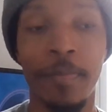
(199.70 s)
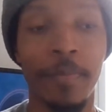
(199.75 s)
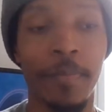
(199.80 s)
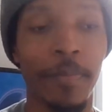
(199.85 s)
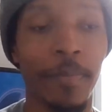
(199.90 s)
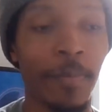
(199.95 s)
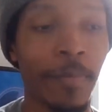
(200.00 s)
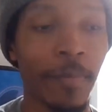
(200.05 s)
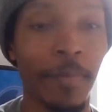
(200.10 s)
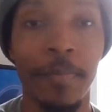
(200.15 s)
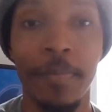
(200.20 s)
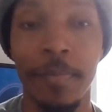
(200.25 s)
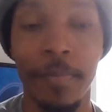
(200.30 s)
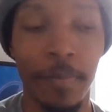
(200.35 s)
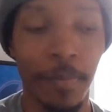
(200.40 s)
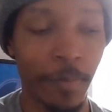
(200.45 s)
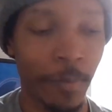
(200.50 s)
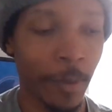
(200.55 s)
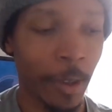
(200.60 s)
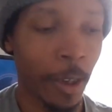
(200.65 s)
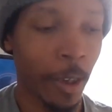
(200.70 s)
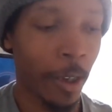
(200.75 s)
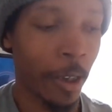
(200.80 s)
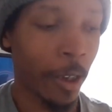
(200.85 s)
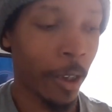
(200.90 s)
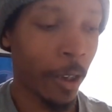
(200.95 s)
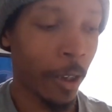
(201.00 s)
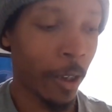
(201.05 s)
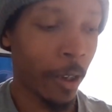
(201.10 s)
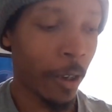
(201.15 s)

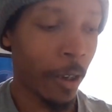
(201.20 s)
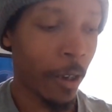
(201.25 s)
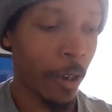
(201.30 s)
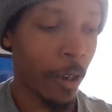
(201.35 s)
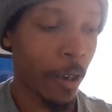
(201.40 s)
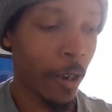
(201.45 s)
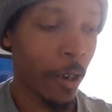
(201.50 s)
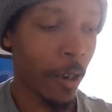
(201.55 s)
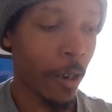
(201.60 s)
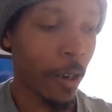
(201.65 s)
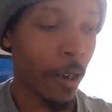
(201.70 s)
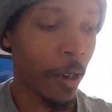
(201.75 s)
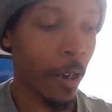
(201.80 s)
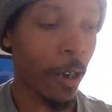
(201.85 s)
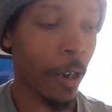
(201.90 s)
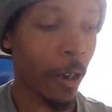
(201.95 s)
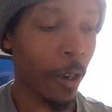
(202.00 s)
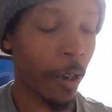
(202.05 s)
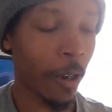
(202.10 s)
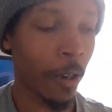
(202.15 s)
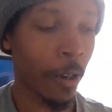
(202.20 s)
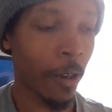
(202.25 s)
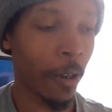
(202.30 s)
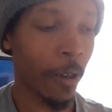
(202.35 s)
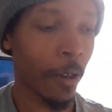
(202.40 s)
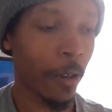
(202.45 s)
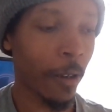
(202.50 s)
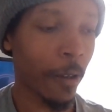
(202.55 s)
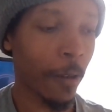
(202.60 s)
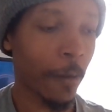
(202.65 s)

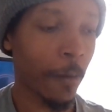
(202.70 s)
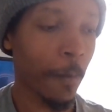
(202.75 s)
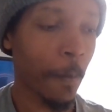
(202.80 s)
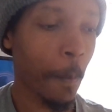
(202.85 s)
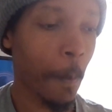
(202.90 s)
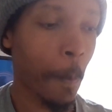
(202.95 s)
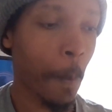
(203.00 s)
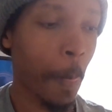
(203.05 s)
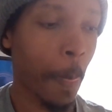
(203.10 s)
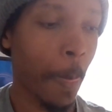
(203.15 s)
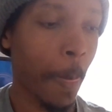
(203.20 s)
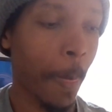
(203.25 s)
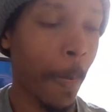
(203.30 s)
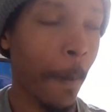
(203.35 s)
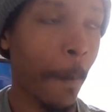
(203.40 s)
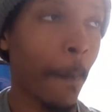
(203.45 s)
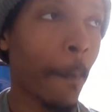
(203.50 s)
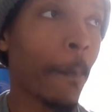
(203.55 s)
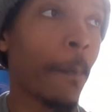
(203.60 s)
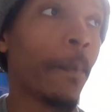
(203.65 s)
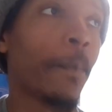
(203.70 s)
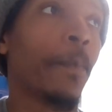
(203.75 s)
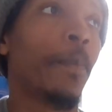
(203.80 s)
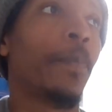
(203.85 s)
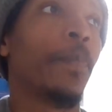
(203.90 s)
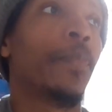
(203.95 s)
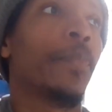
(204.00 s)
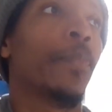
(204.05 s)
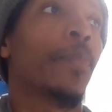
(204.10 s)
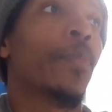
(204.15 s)
(no one is talking)